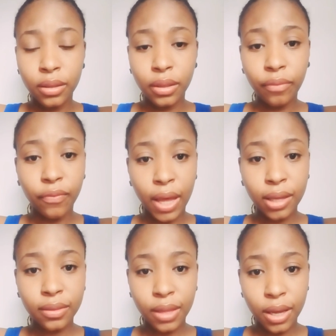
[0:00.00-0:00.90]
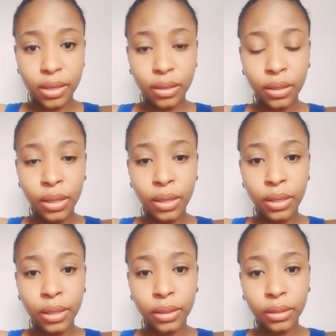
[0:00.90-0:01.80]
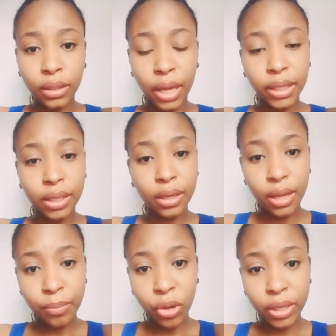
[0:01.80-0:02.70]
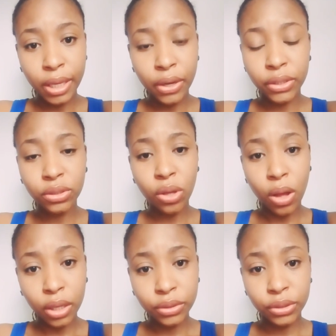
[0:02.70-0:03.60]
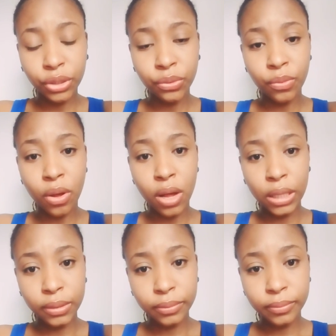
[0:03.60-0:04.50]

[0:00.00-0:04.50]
The fact that I can come on here and talk to you all